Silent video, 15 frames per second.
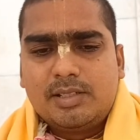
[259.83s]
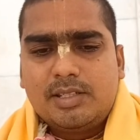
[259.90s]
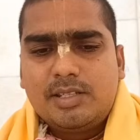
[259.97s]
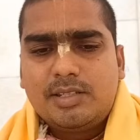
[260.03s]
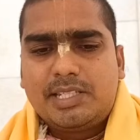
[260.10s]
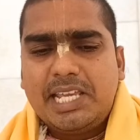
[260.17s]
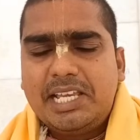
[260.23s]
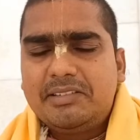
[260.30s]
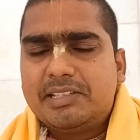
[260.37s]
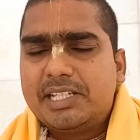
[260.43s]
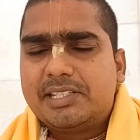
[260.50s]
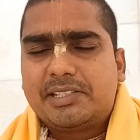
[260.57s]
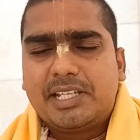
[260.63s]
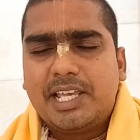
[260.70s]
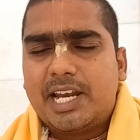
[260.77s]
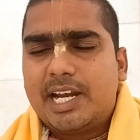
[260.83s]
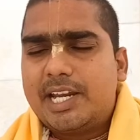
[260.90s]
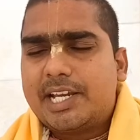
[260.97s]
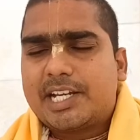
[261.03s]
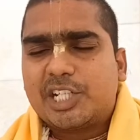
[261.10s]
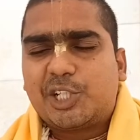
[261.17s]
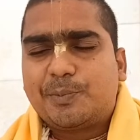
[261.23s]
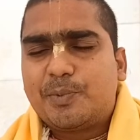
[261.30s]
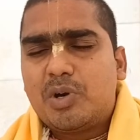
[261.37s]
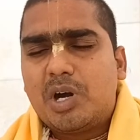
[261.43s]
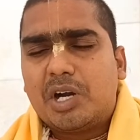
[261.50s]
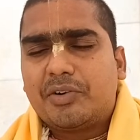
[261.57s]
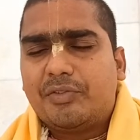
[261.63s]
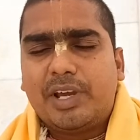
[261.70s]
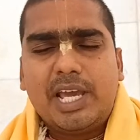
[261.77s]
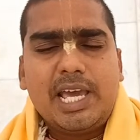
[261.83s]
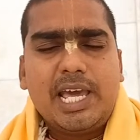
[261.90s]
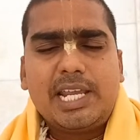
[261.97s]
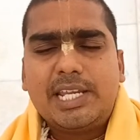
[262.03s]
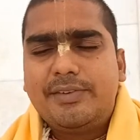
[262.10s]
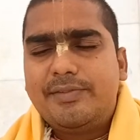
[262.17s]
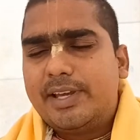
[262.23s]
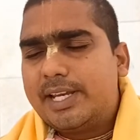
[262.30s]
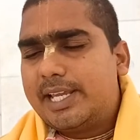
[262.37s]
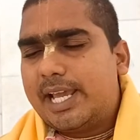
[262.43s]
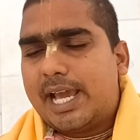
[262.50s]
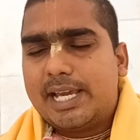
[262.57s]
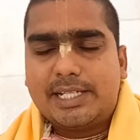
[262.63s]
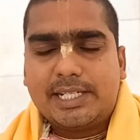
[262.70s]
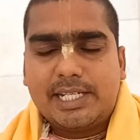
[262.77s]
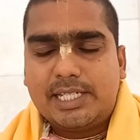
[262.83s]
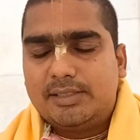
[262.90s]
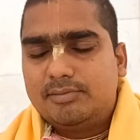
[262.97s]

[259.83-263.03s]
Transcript: Seeing this, Hiranyakashipu got very, very angry.